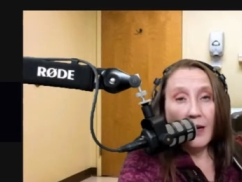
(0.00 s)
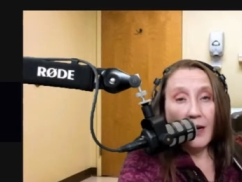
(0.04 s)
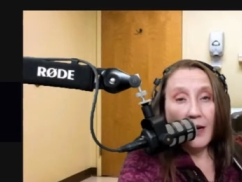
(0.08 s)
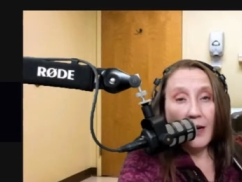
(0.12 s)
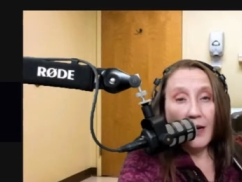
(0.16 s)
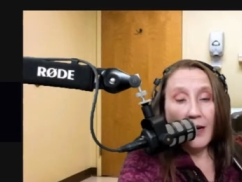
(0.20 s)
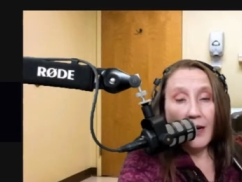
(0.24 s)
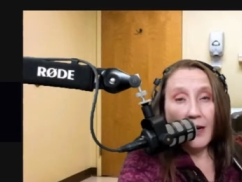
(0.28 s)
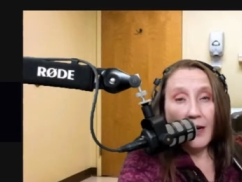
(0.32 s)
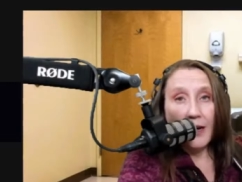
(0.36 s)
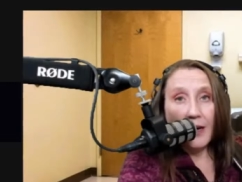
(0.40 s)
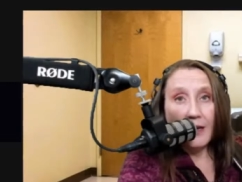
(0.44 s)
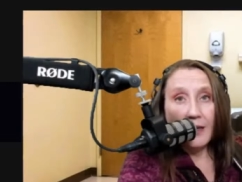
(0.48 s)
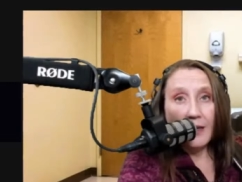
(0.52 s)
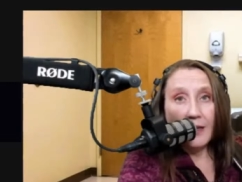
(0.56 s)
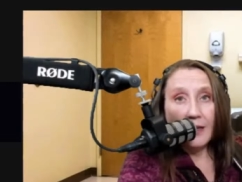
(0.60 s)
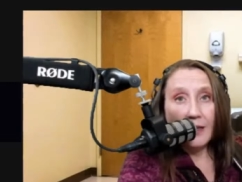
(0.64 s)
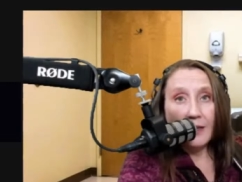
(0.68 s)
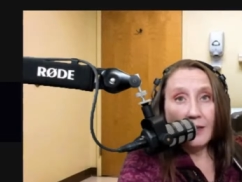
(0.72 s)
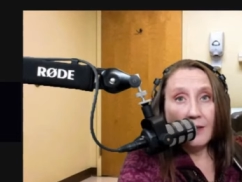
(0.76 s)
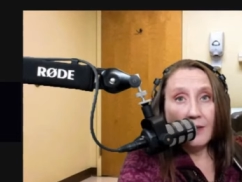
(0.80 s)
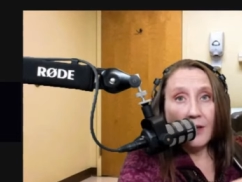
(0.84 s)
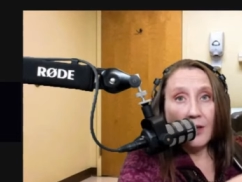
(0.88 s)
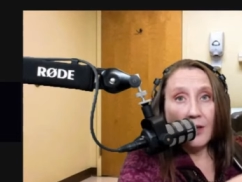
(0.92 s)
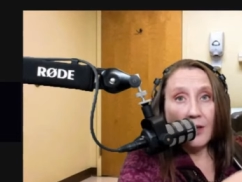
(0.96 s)
and
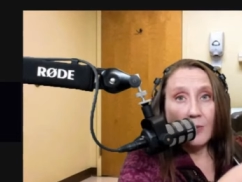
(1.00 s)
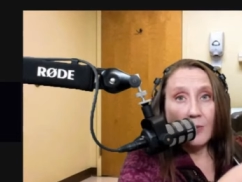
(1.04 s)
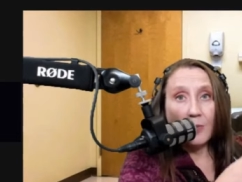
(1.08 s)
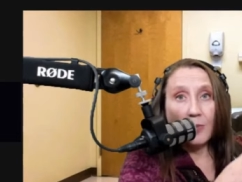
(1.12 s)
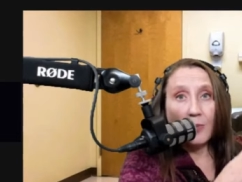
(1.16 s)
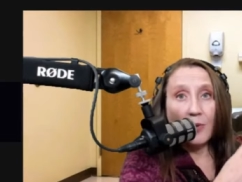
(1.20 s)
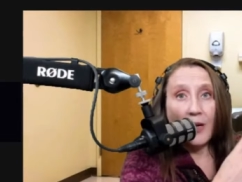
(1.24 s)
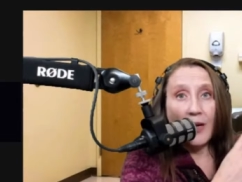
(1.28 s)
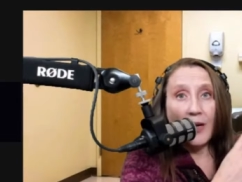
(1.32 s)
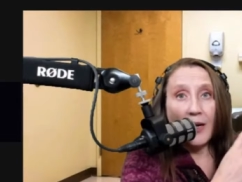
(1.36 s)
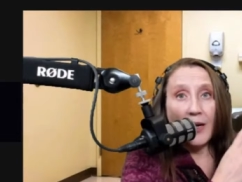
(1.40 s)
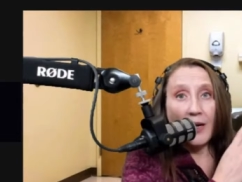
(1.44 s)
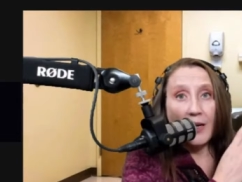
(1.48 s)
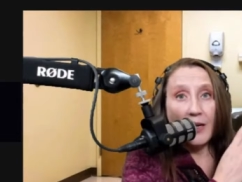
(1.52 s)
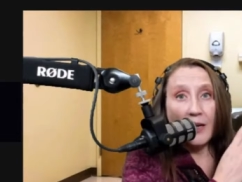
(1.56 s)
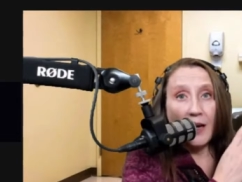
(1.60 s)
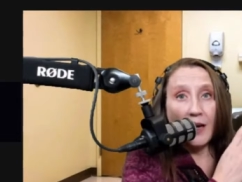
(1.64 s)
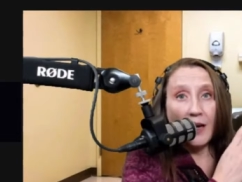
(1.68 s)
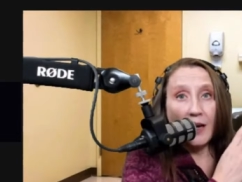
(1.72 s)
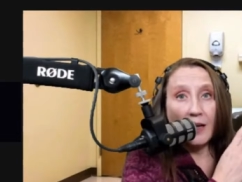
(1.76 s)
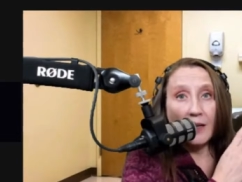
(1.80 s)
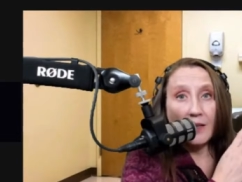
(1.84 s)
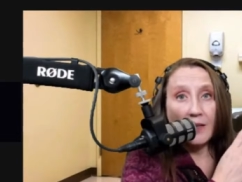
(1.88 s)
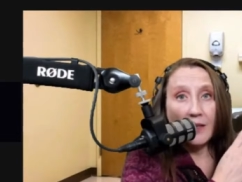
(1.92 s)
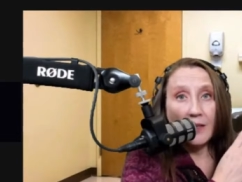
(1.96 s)
their brain
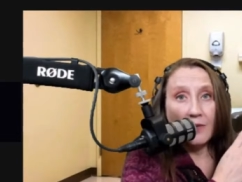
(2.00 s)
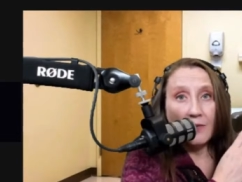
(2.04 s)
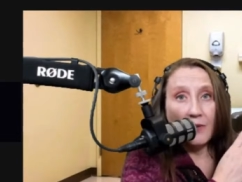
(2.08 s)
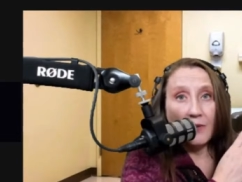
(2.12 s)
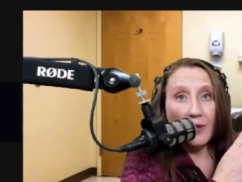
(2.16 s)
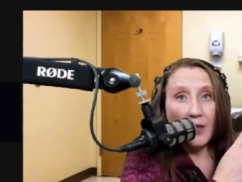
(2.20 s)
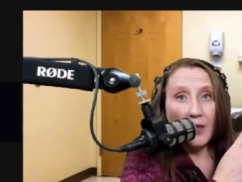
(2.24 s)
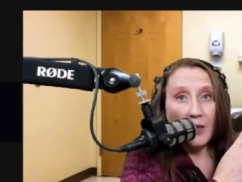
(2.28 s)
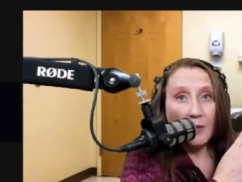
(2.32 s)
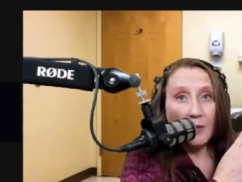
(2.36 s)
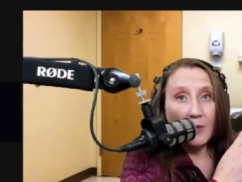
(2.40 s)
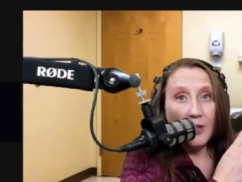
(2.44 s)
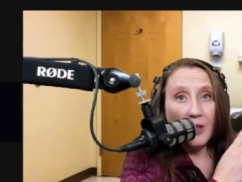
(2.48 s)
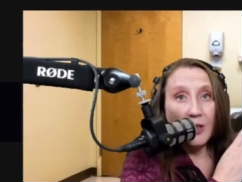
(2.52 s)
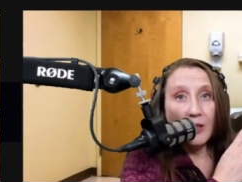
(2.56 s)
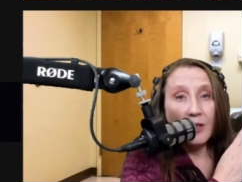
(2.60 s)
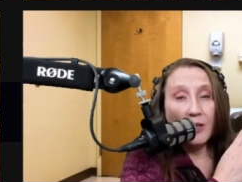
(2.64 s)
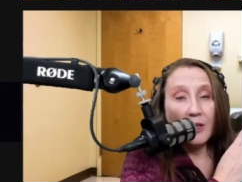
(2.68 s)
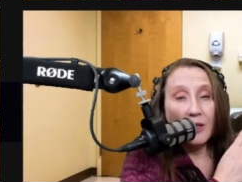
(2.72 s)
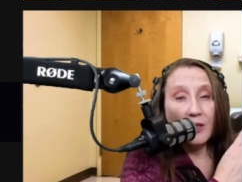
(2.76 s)
has developed